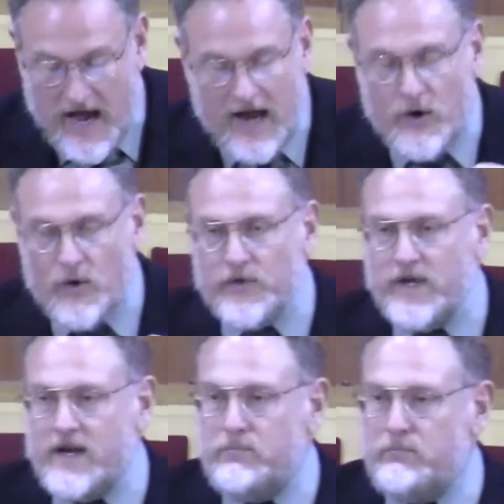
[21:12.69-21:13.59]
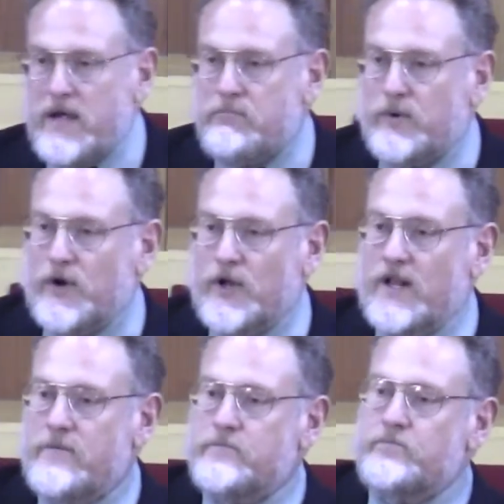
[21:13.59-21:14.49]
I don't think
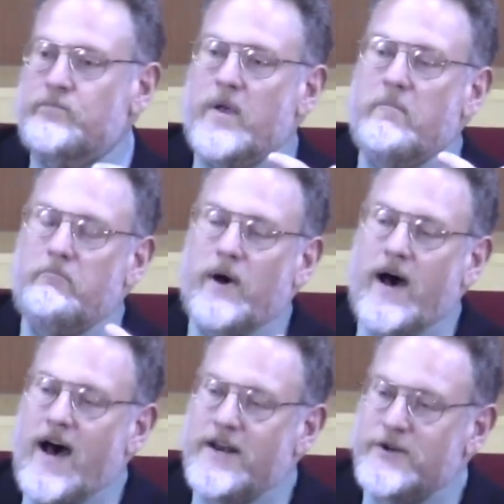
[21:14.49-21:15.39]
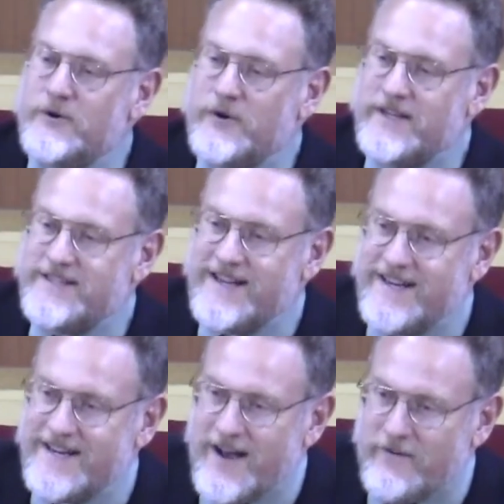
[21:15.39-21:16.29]
people ponder it
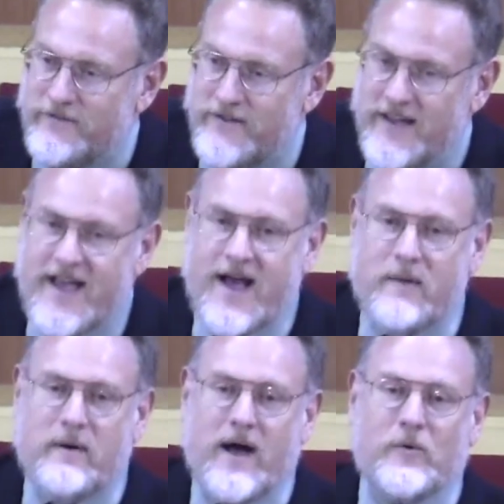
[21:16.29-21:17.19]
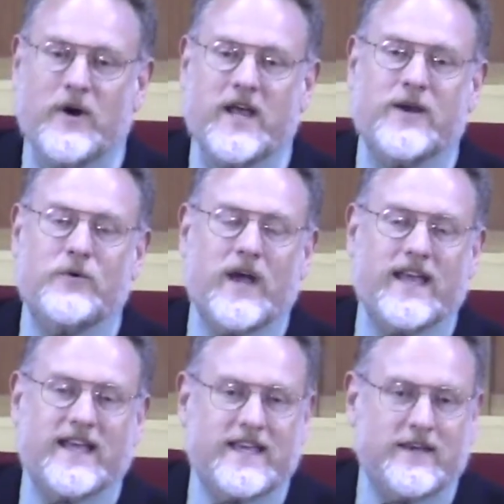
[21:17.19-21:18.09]
enough about what a
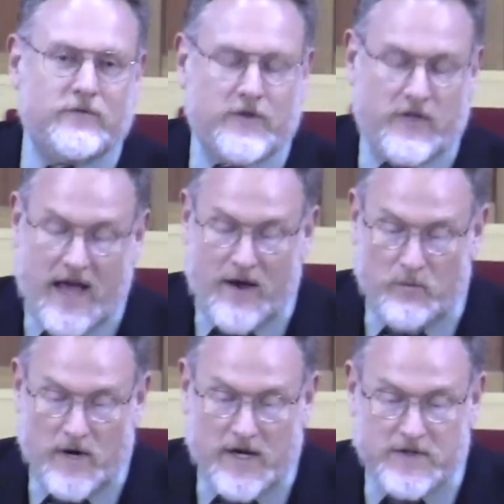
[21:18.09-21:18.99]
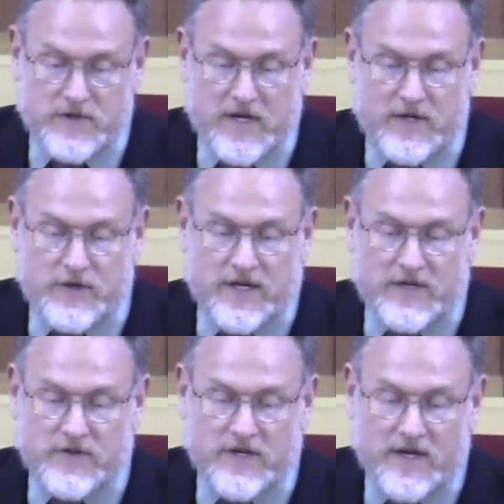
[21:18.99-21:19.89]
great gift that was. They
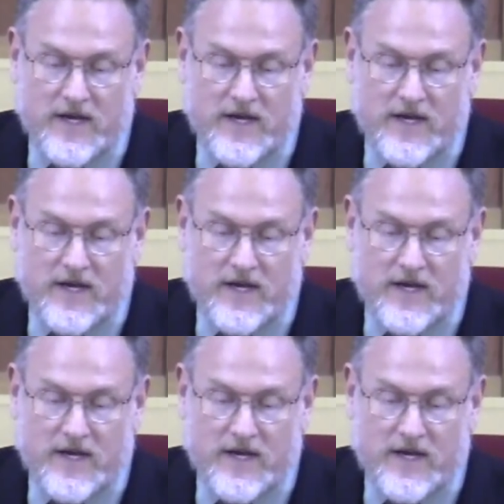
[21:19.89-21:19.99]
just